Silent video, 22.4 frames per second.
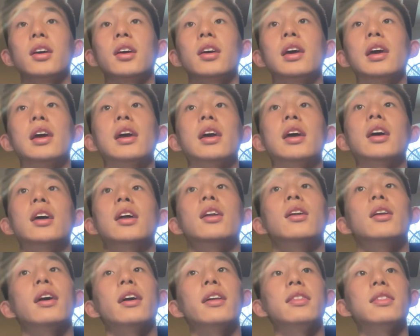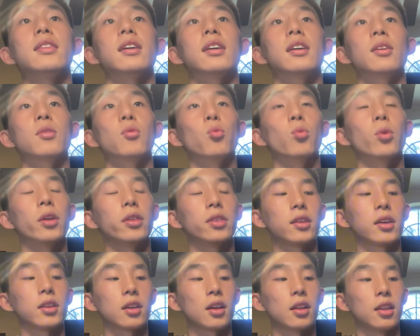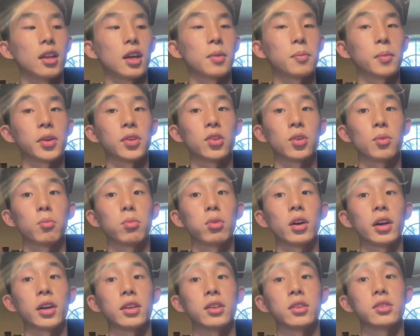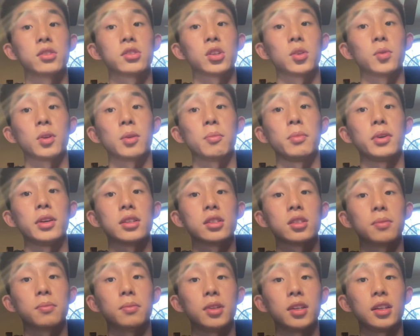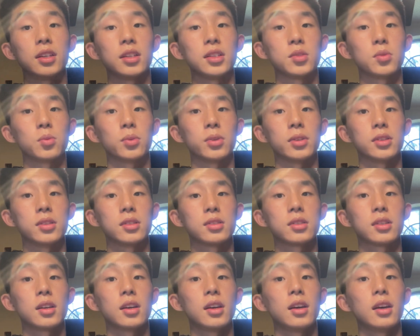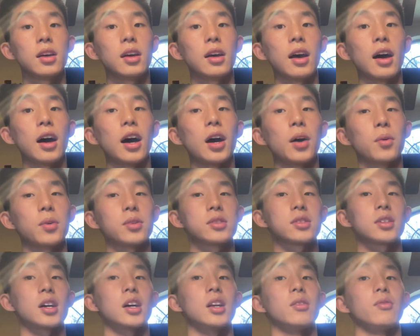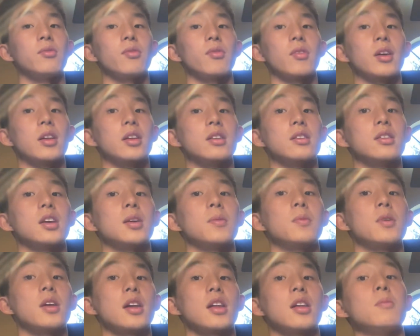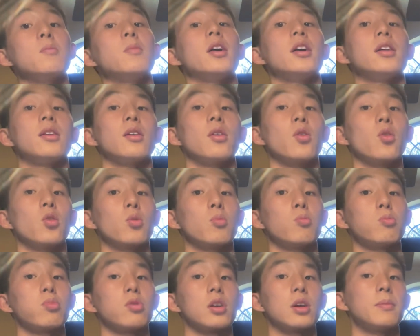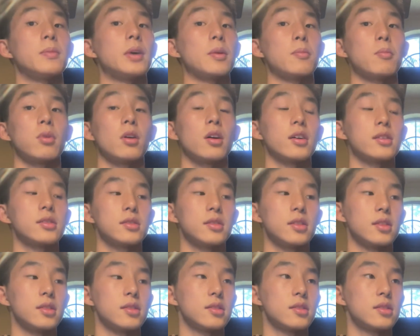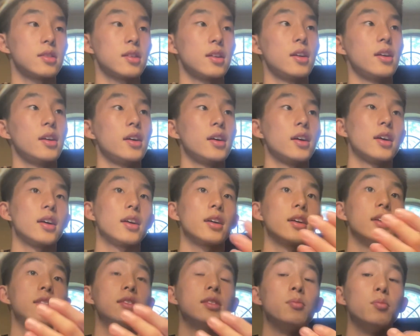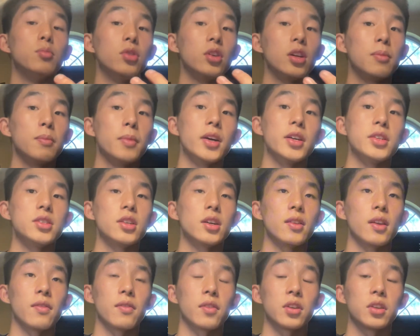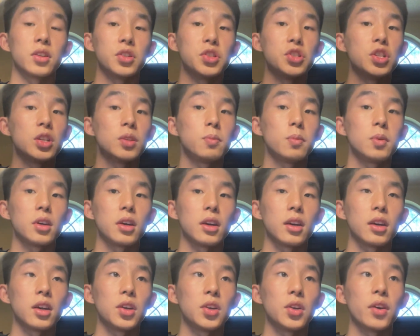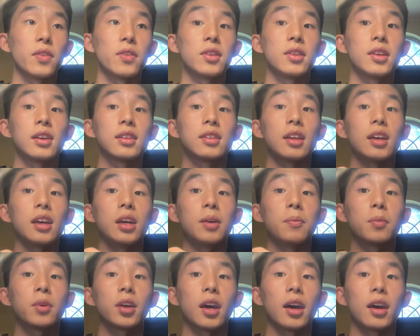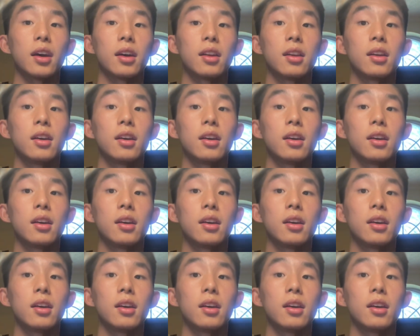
And I think one thing that led me to applying to so many B S M Ds was I was kind of intimidated by the whole pre-med process. Because in pre-med, you have to have a good G P A, you have to take the MCAT.